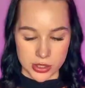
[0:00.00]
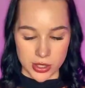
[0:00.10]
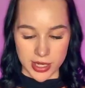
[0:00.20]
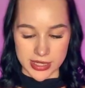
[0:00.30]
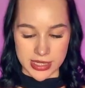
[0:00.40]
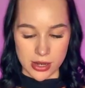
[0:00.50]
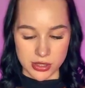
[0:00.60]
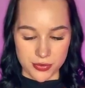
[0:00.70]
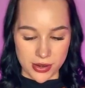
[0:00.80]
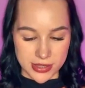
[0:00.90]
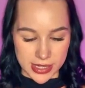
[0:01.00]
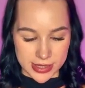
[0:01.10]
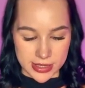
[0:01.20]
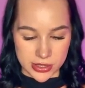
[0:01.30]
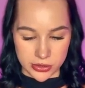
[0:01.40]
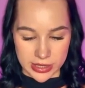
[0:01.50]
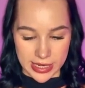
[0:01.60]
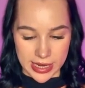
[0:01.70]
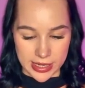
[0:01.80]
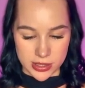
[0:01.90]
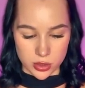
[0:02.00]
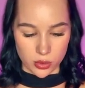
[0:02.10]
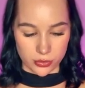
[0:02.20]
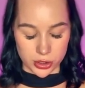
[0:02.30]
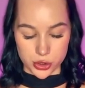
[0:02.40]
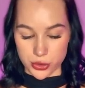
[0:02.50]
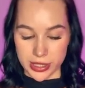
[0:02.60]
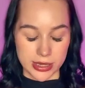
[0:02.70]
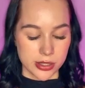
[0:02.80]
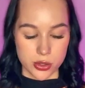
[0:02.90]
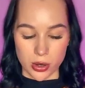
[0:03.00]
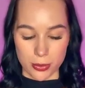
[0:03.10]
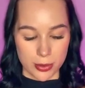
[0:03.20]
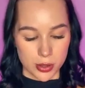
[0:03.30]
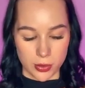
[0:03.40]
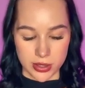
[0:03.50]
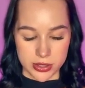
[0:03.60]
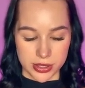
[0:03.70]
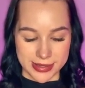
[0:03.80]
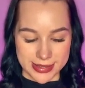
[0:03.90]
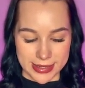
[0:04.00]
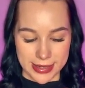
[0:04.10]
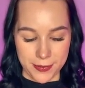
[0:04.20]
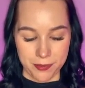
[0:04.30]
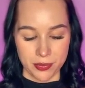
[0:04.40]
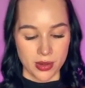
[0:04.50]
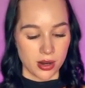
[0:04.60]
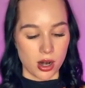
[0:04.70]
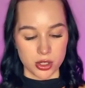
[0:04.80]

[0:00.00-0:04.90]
yeah, guys, now it's 5 seconds till the end of our trade. It's going pretty well, as you can see. Our